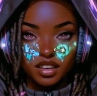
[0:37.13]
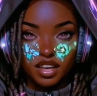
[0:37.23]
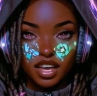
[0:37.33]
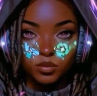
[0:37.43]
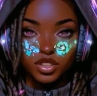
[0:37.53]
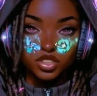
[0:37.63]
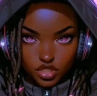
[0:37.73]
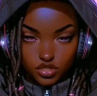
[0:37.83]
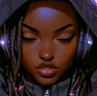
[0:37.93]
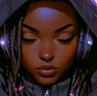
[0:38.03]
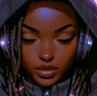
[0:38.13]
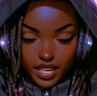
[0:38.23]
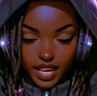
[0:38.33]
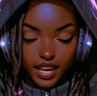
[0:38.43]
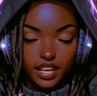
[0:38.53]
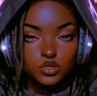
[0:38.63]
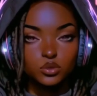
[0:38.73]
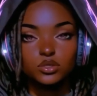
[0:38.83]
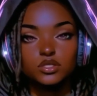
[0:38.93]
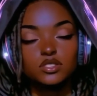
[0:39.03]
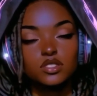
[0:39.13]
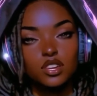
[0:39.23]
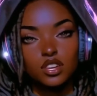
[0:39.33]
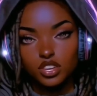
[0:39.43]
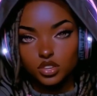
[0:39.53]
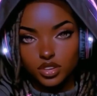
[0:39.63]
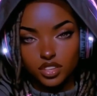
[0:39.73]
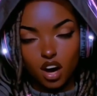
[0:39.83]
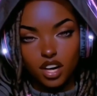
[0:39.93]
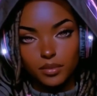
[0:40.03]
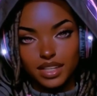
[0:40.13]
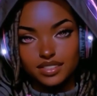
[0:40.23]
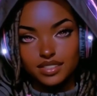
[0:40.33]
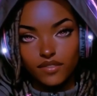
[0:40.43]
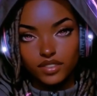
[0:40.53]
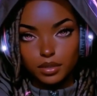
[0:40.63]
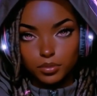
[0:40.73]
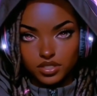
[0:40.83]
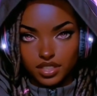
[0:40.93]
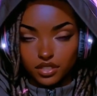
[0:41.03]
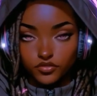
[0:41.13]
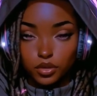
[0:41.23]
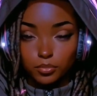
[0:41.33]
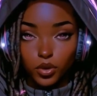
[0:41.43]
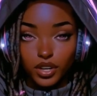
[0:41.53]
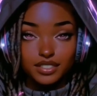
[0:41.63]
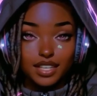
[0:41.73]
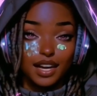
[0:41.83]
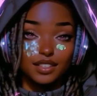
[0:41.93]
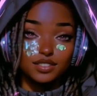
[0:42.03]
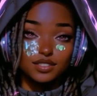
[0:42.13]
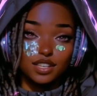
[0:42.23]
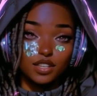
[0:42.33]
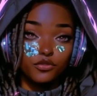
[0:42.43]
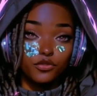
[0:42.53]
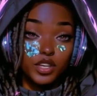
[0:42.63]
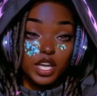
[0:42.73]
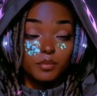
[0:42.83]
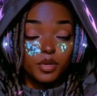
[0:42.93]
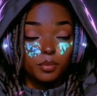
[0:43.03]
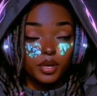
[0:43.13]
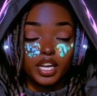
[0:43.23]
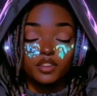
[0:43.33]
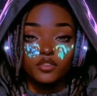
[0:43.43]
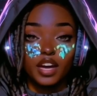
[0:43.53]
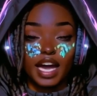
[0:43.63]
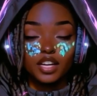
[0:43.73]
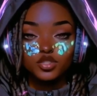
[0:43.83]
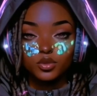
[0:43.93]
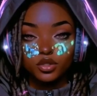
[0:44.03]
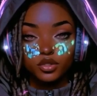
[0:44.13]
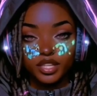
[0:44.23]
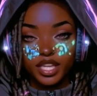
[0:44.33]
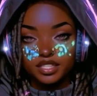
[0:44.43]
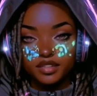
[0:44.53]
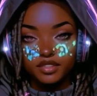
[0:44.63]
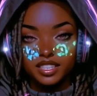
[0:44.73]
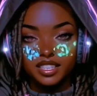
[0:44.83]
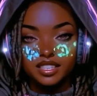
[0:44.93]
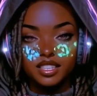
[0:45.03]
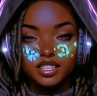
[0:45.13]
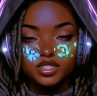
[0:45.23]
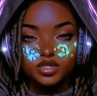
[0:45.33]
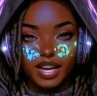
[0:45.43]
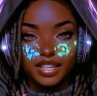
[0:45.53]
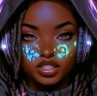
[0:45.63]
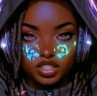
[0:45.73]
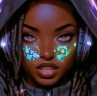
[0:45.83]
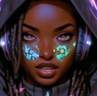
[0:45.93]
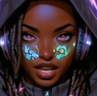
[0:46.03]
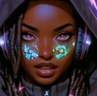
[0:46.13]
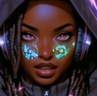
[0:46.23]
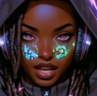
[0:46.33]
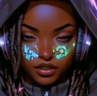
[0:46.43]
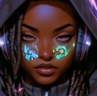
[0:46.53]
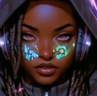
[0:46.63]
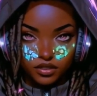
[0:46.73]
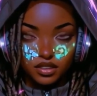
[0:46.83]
And with just 3 AI tools, you can automate 70% of your boring tasks and free up your brain for actual creativity, strategy, and life.